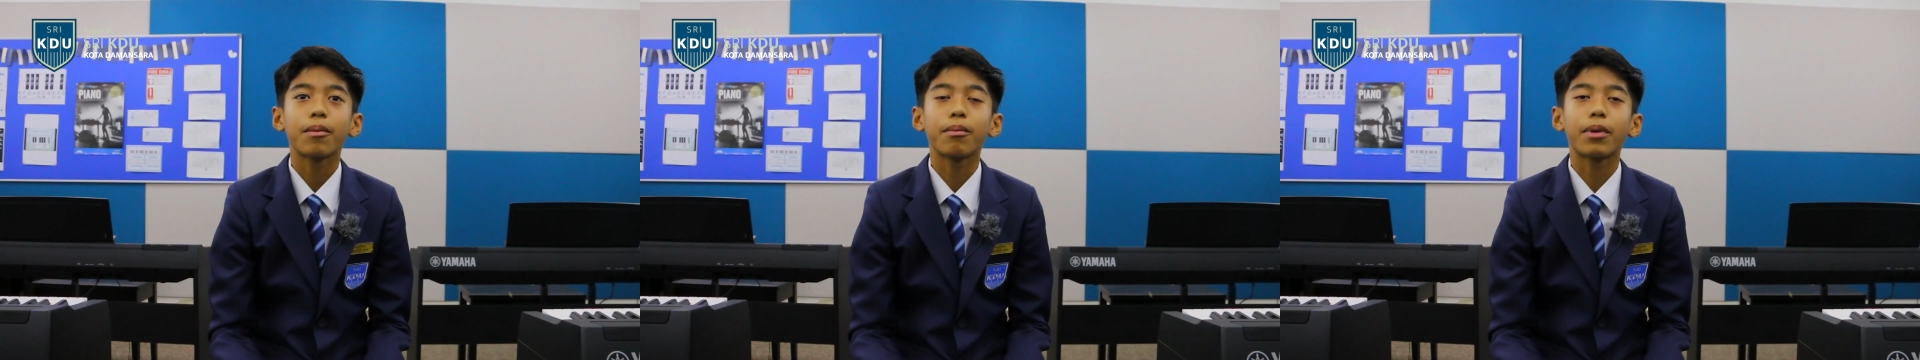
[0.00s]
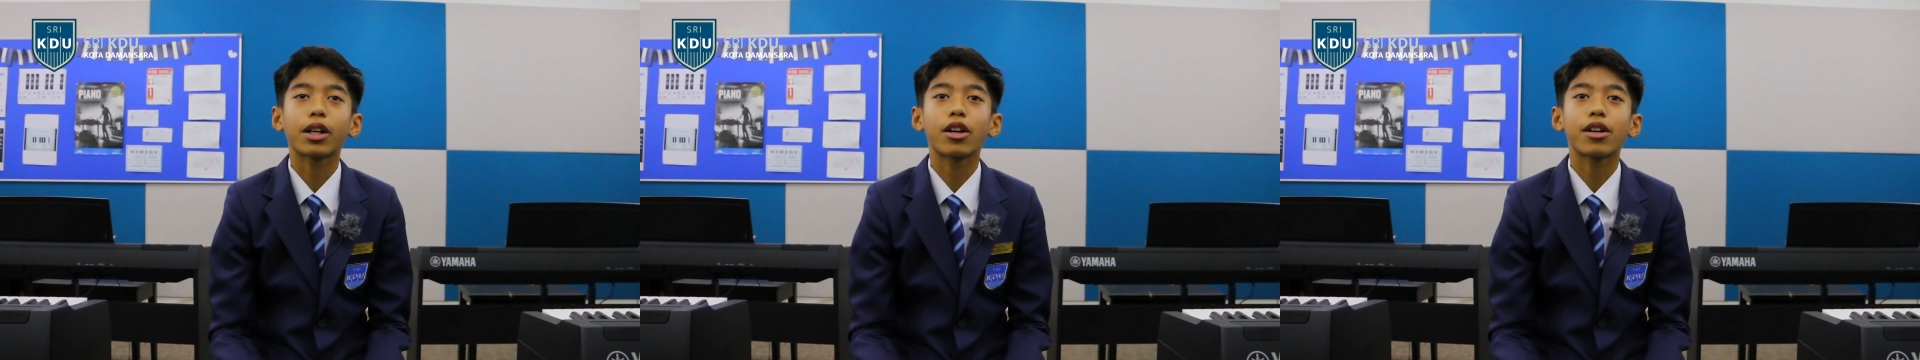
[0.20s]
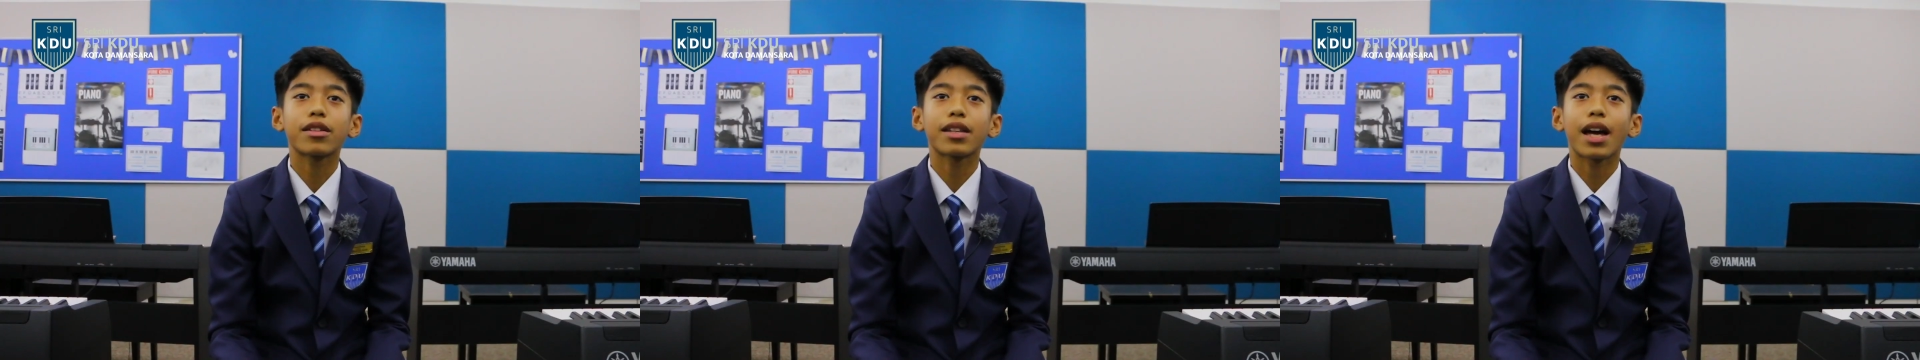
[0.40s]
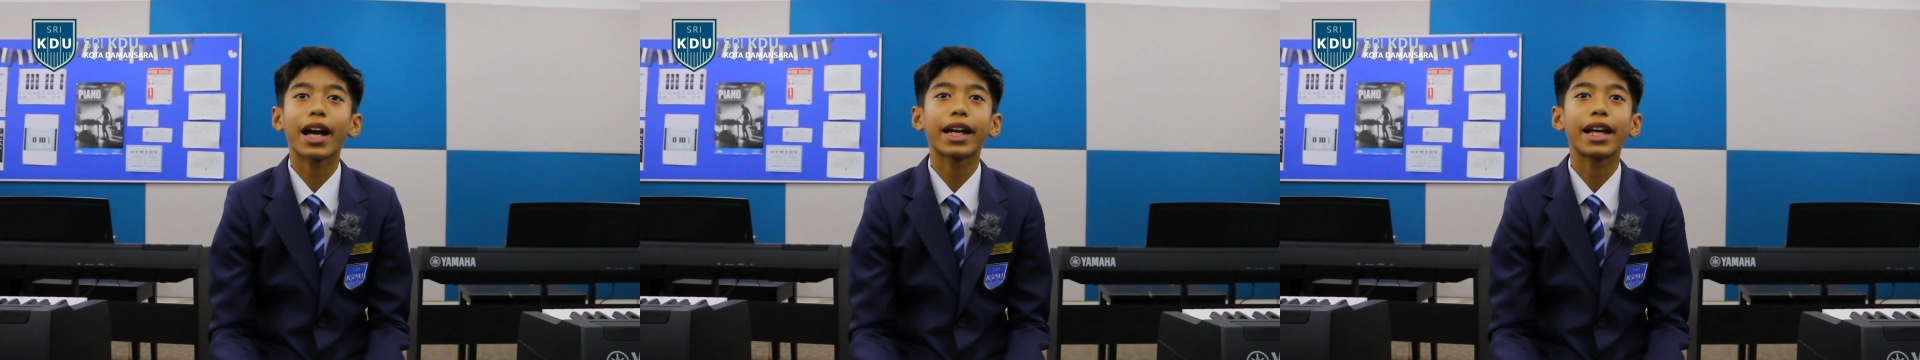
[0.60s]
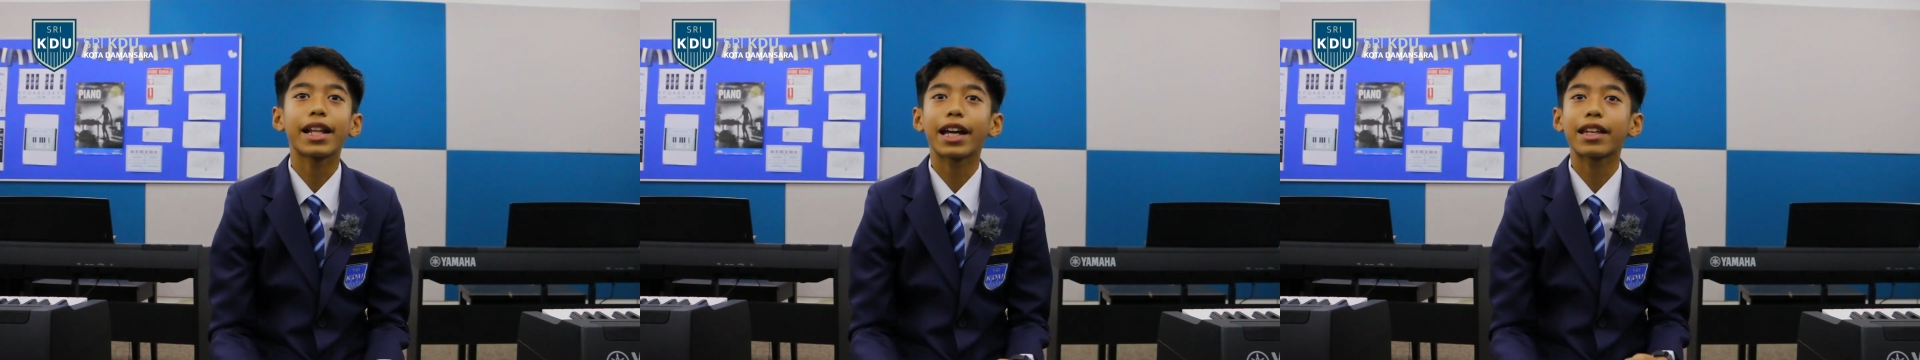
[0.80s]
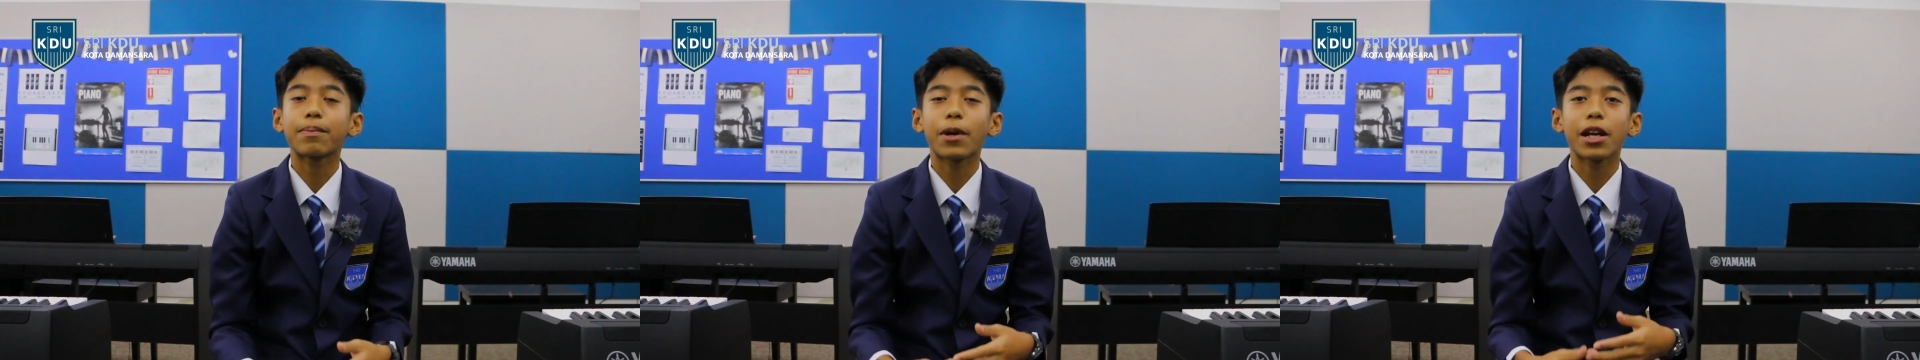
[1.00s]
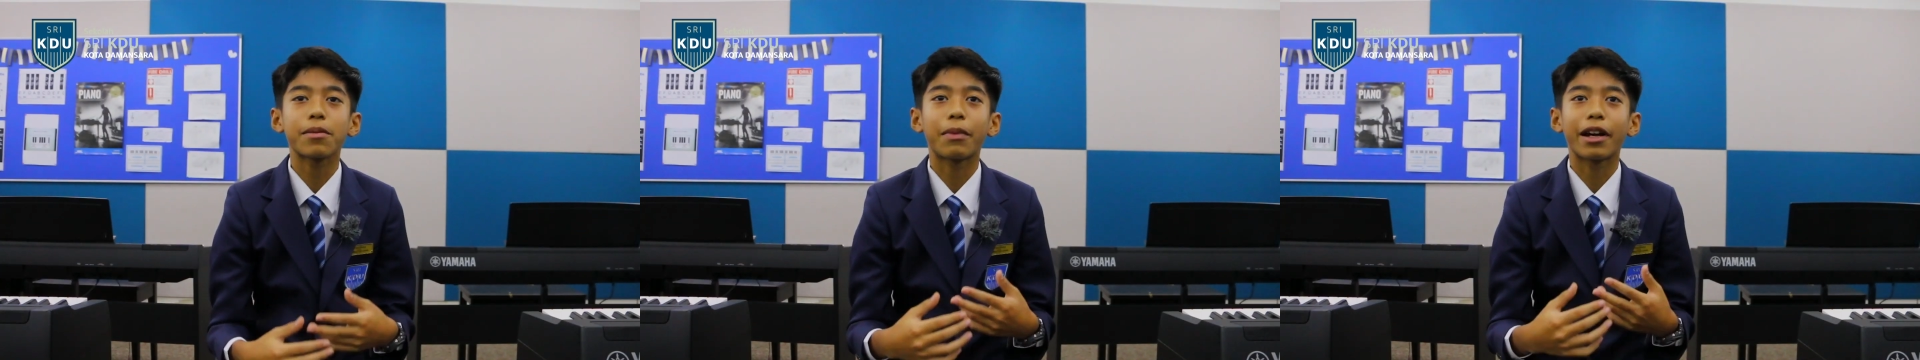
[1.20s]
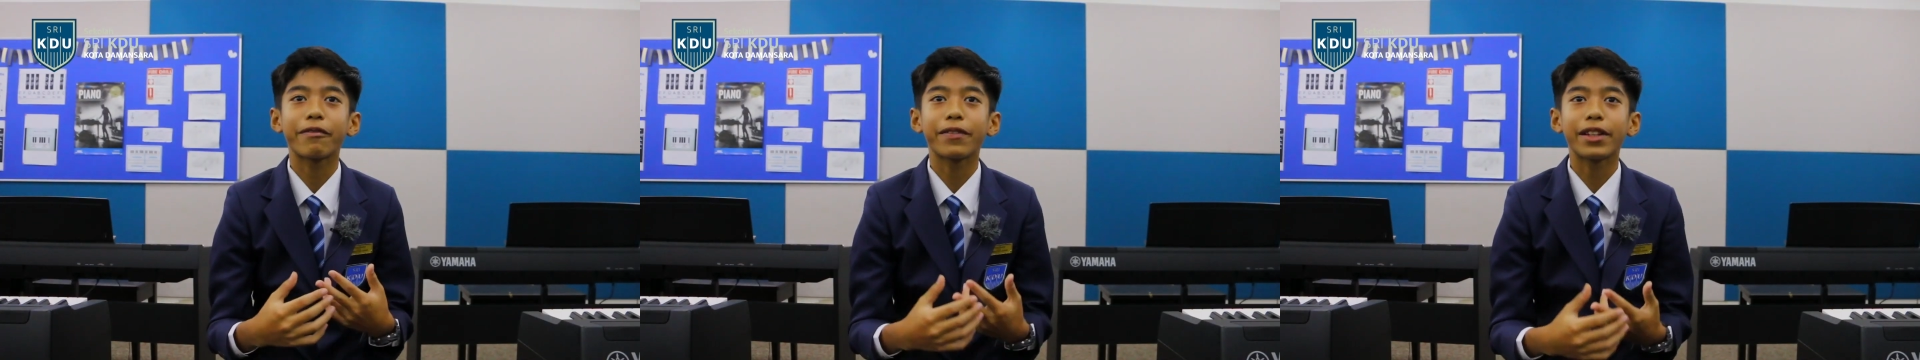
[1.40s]
because I can
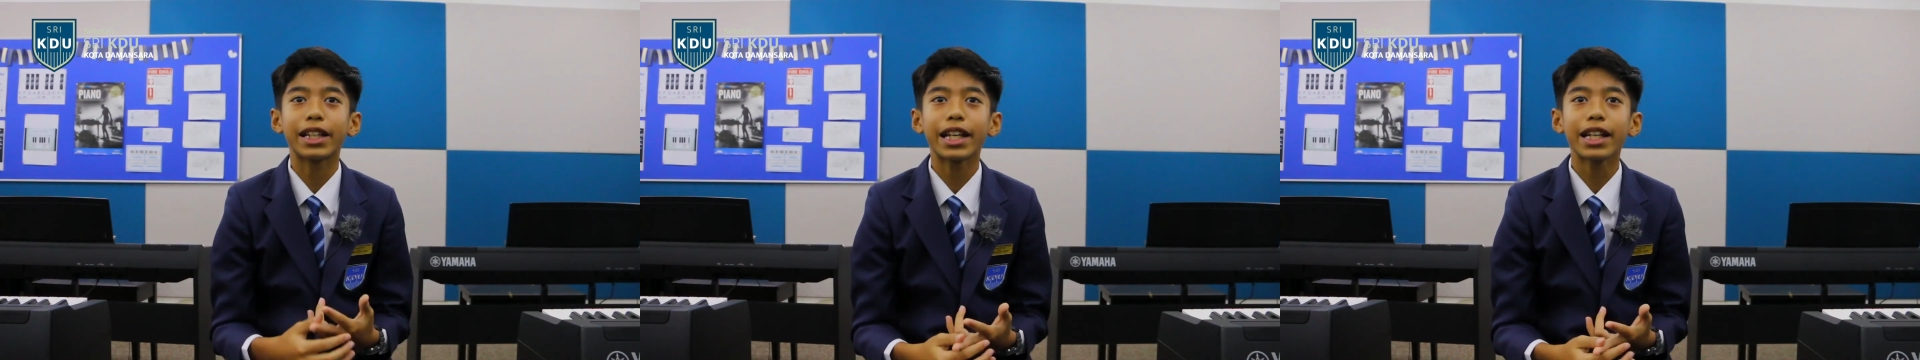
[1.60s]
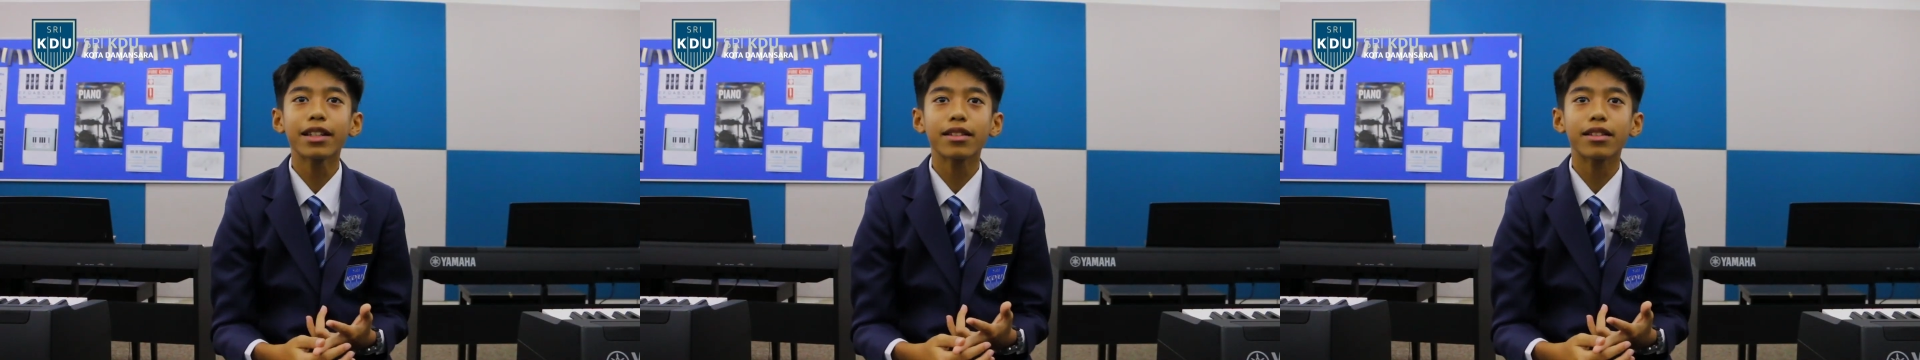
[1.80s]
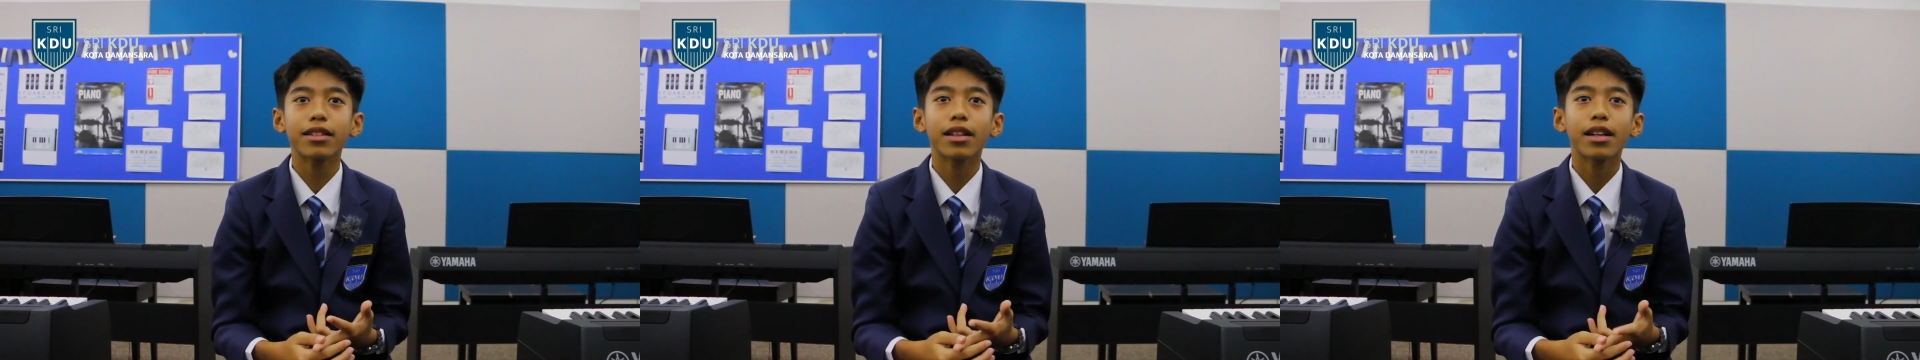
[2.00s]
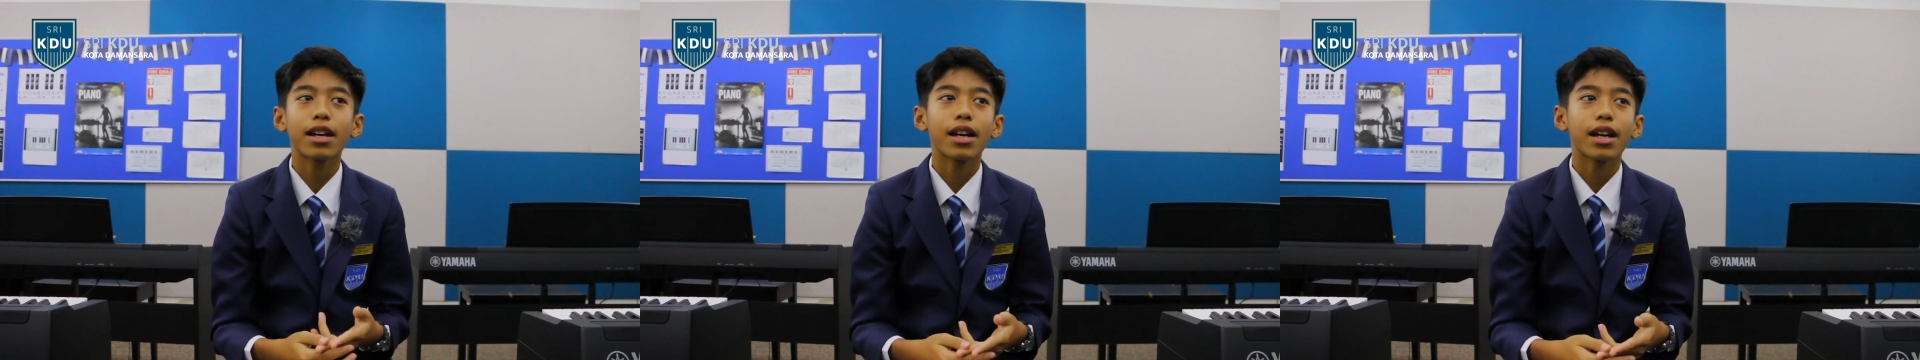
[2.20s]
express my feelings